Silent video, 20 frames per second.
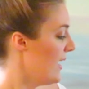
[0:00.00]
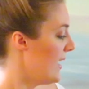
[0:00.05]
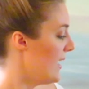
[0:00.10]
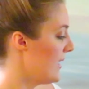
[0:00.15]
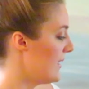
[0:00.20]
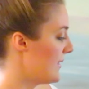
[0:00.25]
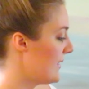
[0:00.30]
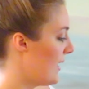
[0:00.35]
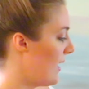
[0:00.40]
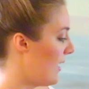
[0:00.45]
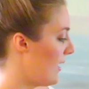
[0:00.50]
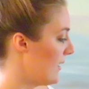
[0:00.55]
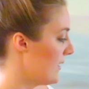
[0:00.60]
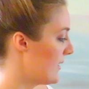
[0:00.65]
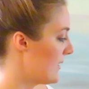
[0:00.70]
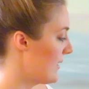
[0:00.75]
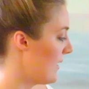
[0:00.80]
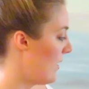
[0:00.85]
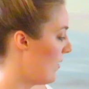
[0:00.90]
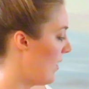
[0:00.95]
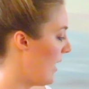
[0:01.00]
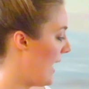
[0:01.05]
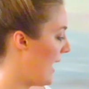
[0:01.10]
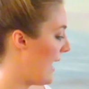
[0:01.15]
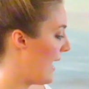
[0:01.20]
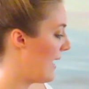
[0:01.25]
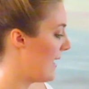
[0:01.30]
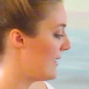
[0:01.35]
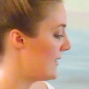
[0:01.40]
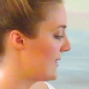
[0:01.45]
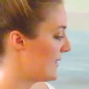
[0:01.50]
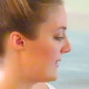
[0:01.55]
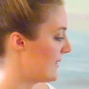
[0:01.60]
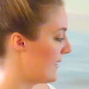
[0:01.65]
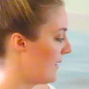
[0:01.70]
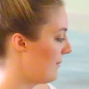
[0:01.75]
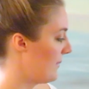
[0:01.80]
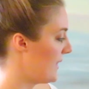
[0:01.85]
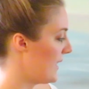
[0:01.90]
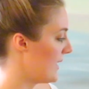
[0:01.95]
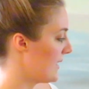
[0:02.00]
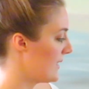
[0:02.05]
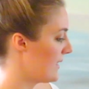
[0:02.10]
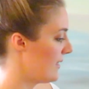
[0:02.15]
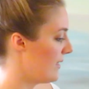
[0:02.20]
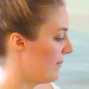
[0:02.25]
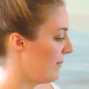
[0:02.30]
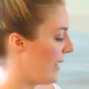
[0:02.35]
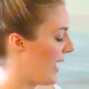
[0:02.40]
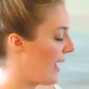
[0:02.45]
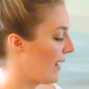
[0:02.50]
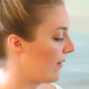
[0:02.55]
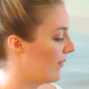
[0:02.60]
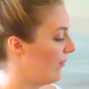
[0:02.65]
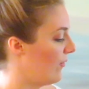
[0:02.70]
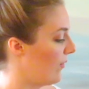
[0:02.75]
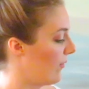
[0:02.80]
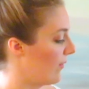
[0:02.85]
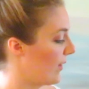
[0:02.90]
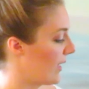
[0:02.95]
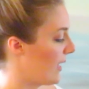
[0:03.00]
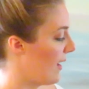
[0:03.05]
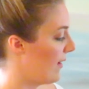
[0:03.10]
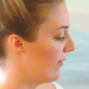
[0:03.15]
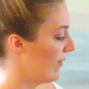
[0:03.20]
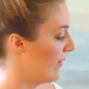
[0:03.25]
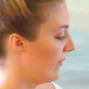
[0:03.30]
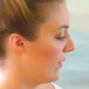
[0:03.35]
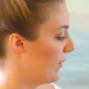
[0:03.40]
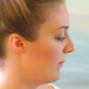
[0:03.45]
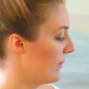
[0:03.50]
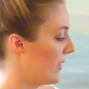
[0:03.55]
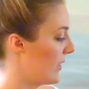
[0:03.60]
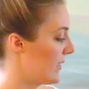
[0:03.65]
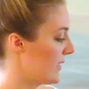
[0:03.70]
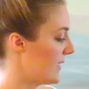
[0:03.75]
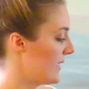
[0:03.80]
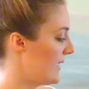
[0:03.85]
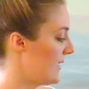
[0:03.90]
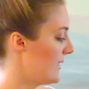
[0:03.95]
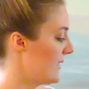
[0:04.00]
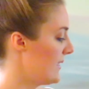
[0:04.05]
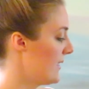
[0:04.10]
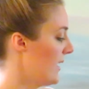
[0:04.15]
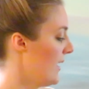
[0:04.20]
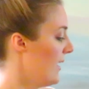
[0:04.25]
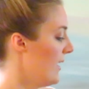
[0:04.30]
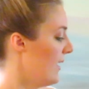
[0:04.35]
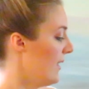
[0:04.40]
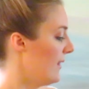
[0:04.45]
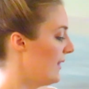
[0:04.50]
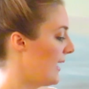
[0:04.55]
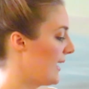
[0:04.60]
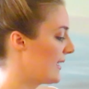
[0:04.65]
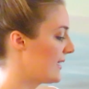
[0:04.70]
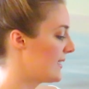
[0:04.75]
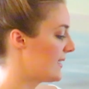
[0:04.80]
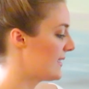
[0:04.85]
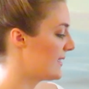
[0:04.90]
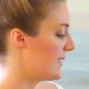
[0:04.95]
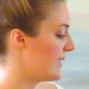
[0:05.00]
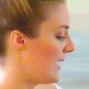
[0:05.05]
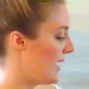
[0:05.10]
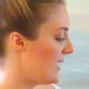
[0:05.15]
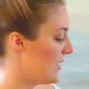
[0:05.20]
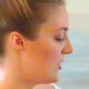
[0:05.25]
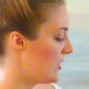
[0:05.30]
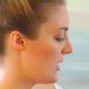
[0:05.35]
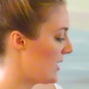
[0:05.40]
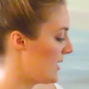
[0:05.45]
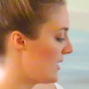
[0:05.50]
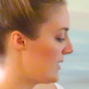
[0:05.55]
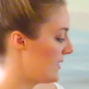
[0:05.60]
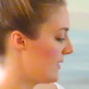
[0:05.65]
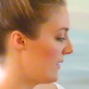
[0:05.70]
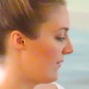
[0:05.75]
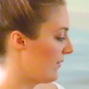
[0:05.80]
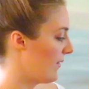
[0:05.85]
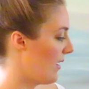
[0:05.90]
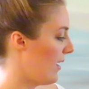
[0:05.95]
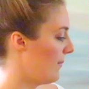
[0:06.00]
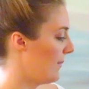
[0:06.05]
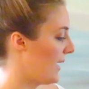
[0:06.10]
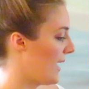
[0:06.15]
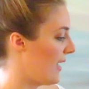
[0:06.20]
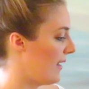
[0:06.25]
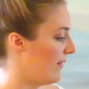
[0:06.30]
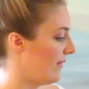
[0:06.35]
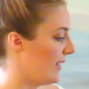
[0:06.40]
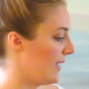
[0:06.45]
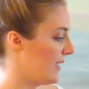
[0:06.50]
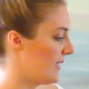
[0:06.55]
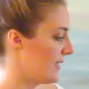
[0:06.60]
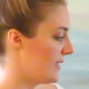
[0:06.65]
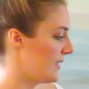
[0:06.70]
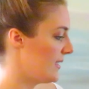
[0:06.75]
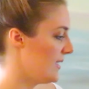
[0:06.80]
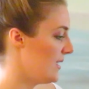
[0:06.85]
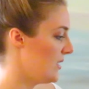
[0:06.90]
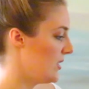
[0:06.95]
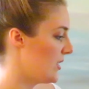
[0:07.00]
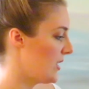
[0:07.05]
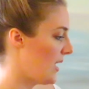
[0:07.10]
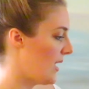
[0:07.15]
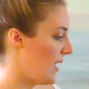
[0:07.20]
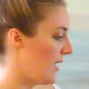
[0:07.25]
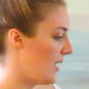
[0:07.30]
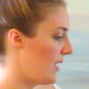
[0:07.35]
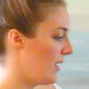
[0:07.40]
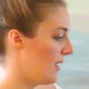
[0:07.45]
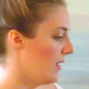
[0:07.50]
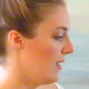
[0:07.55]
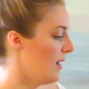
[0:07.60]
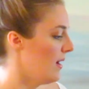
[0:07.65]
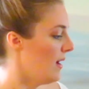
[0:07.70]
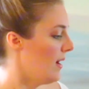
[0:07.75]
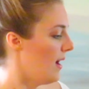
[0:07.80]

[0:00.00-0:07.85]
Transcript: It also has some things in the back for recovery room nurses, like stages of coming out of anesthesia,